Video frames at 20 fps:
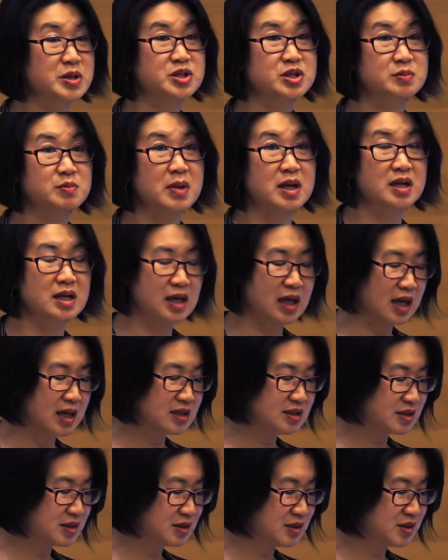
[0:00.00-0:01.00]
in many
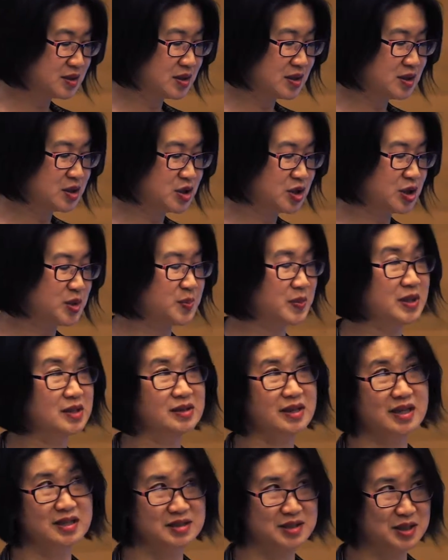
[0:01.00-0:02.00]
cases is just being
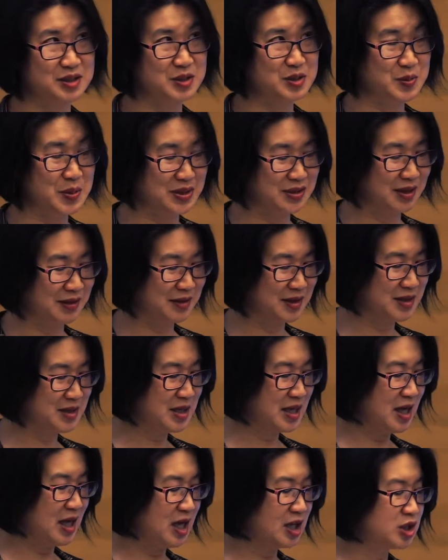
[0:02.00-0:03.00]
lazy and doing nothing,
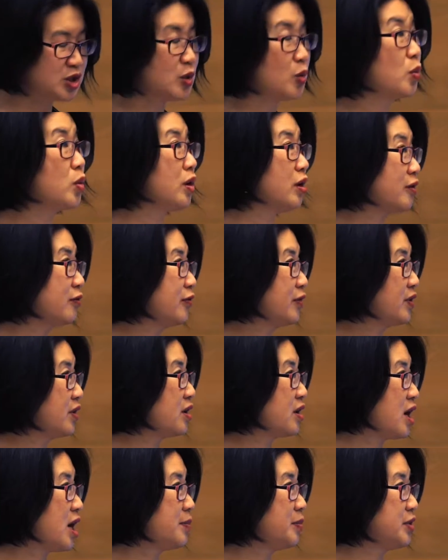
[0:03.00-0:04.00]
to work for the
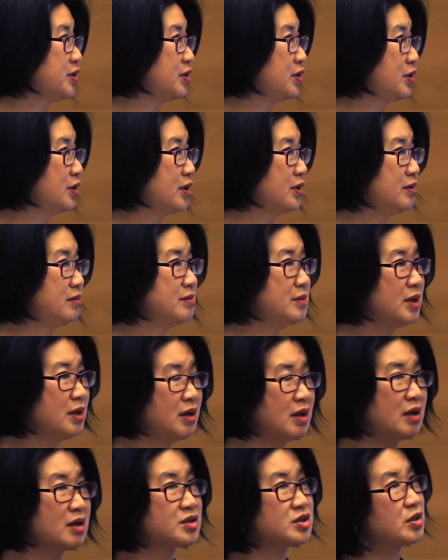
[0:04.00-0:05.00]
common good.
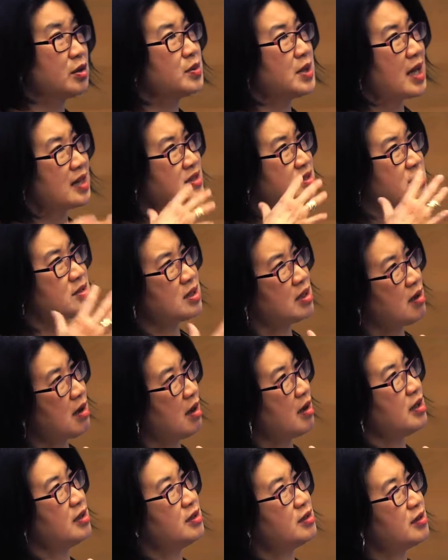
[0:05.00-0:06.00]
So that's the
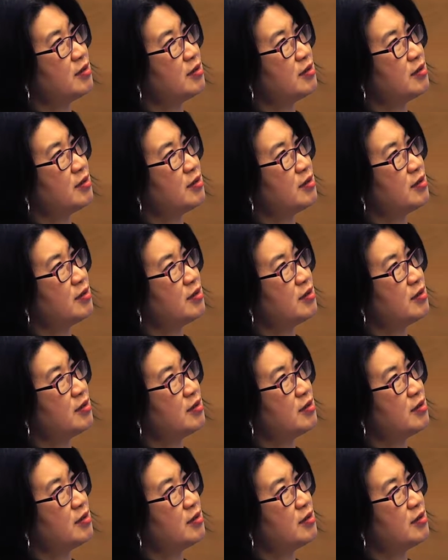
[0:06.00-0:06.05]
kind